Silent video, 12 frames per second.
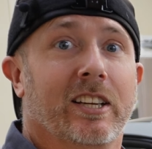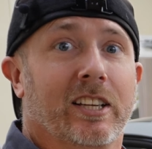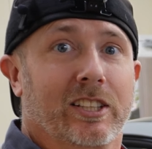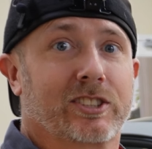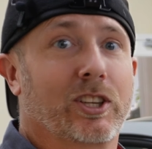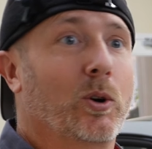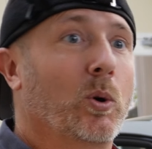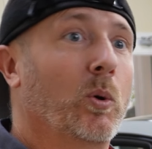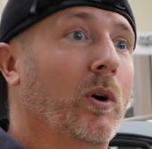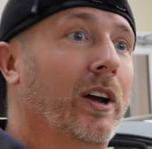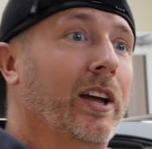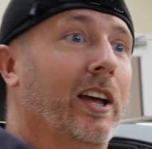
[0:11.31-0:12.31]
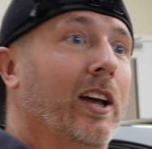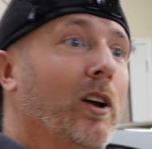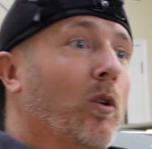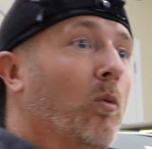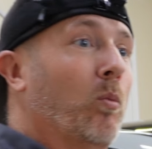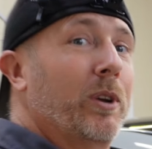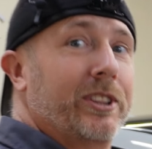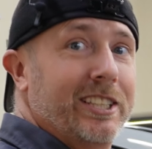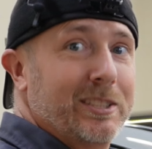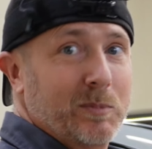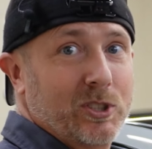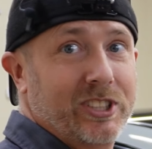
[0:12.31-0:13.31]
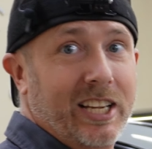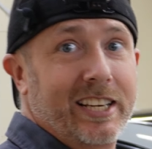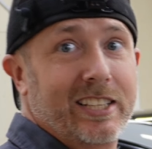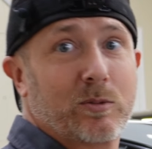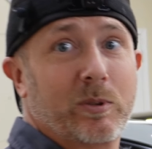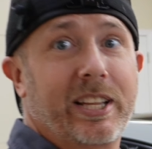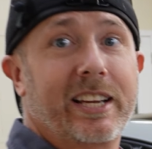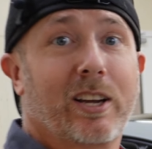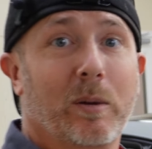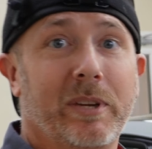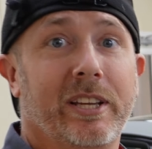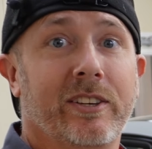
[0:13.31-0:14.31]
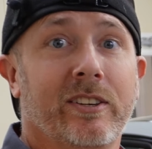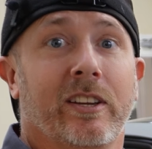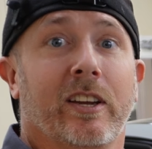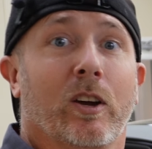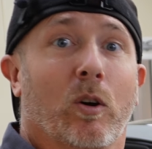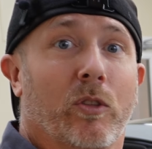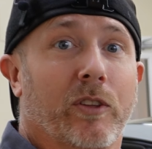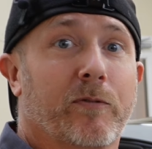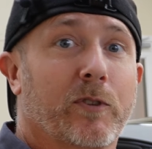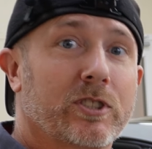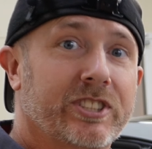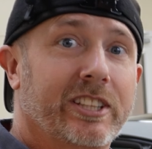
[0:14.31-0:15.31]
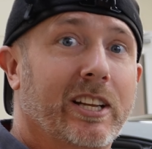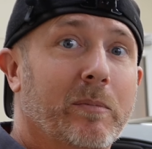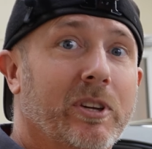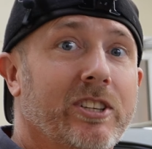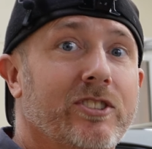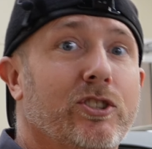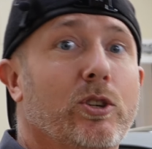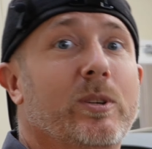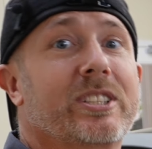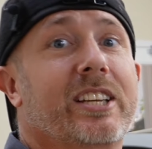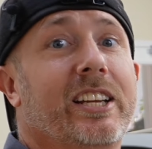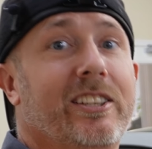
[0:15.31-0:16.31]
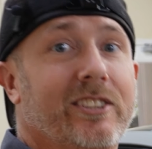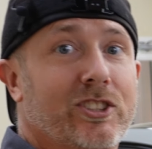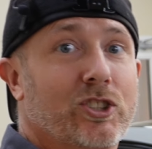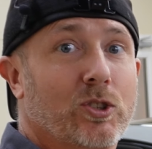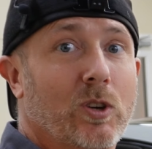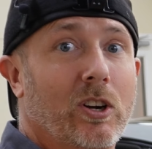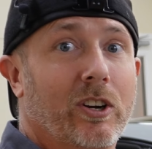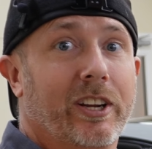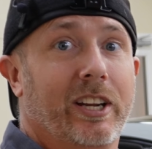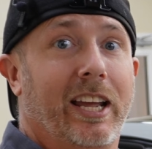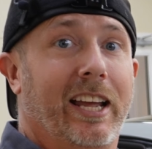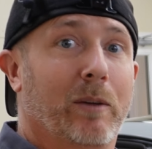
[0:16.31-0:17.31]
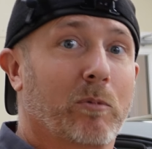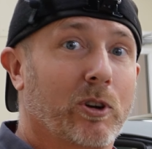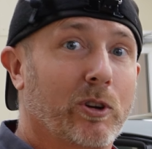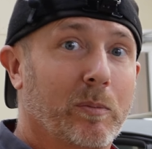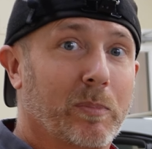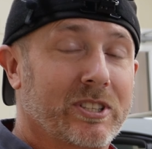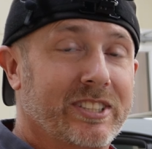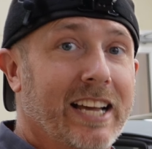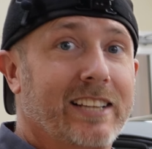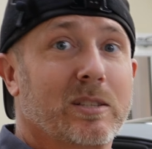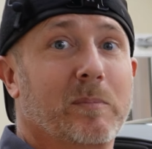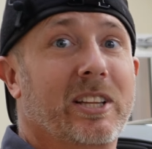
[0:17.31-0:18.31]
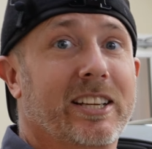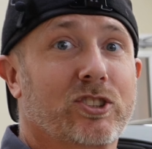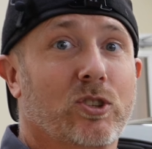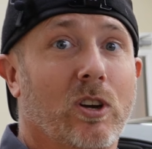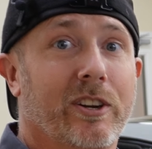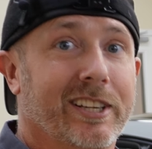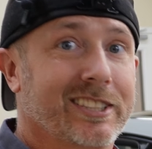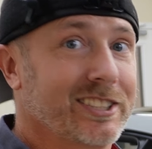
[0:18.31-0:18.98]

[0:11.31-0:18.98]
So with these Mercedes, when they come in, the first thing that I'm going to do is get in the trunk and we're going to protect some electronics.